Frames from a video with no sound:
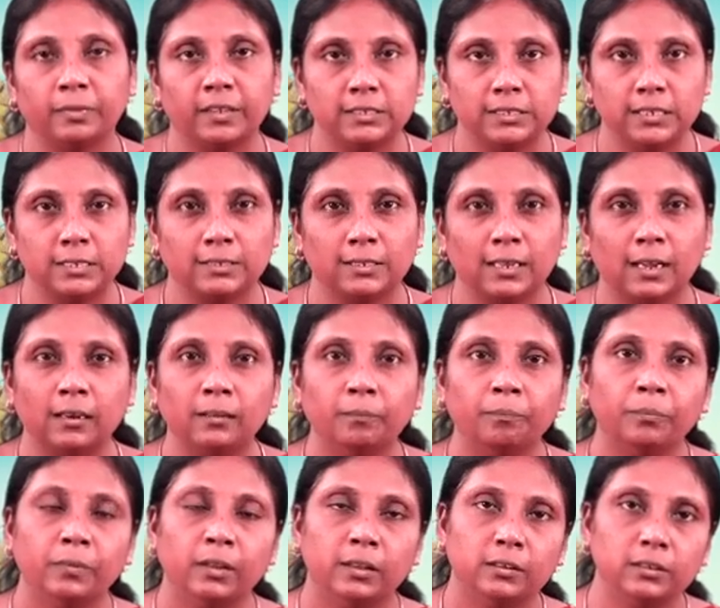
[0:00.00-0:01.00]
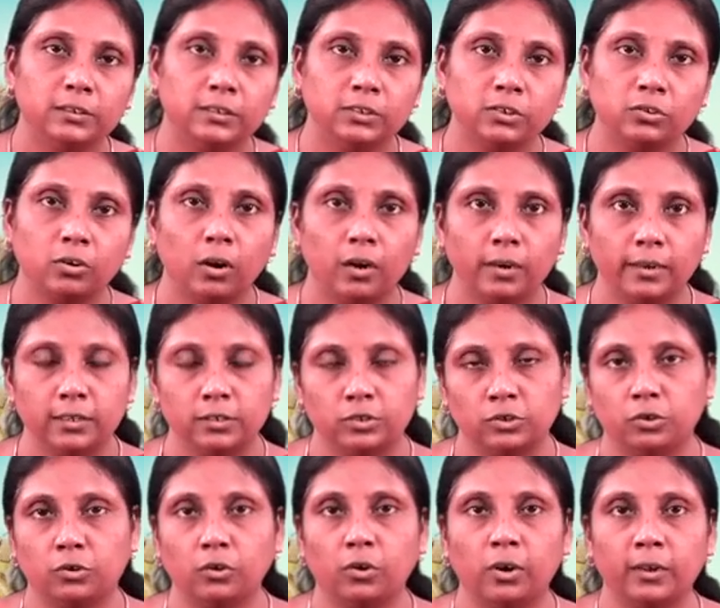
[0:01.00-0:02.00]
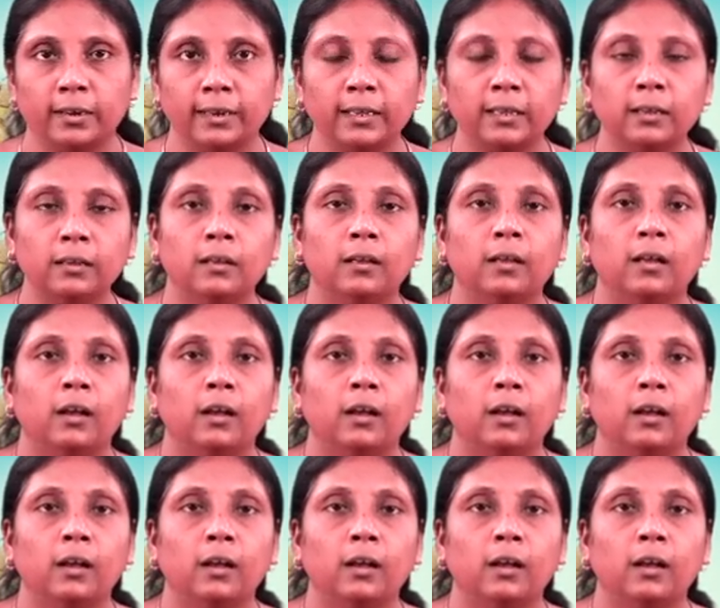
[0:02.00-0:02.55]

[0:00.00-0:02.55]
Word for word: this is done. This is called as curing.